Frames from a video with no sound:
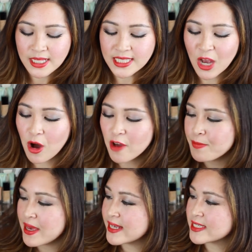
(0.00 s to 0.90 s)
So
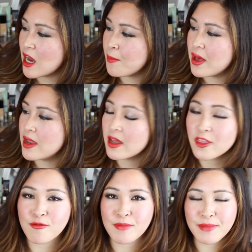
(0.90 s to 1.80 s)
I've picked up
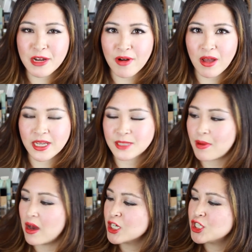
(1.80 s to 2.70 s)
another mineralized
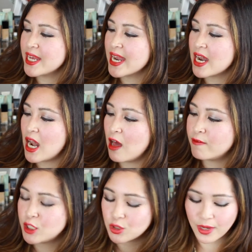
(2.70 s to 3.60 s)
blush in
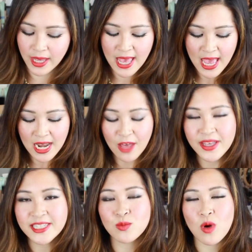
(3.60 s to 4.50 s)
Love Joy. Now
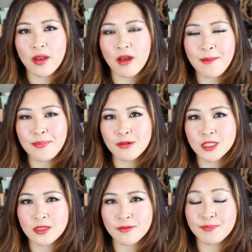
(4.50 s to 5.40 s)
this one I
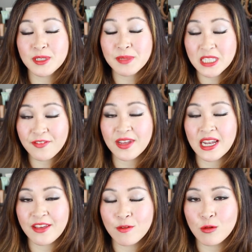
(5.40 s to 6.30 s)
bought
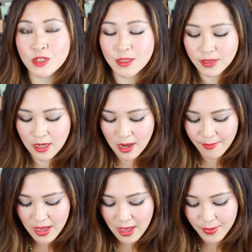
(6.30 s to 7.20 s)
specifically for autumn
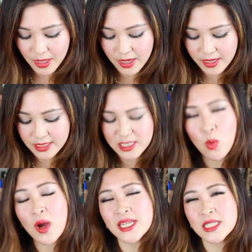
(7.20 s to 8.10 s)
time because it's
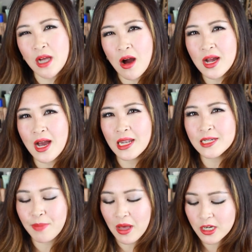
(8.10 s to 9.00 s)
quite a dark
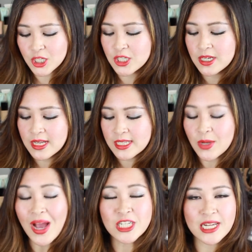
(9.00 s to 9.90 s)
coloured blush.
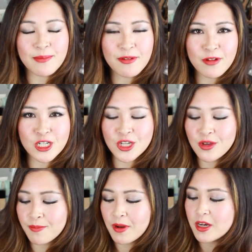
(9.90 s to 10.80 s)
So actually, before I show
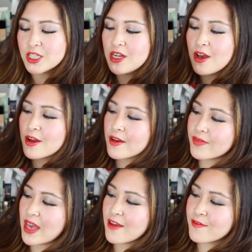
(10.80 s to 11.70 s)
you the blush, look,
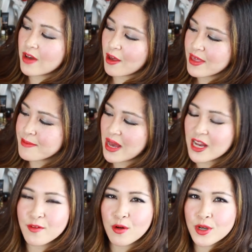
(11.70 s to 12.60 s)
I think
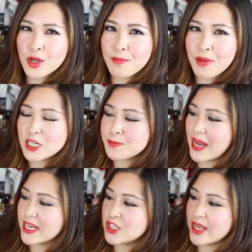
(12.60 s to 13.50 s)
MAC have got new blush
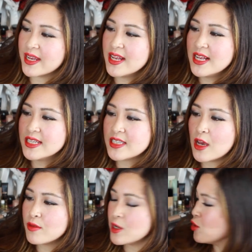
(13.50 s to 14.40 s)
packaging. So the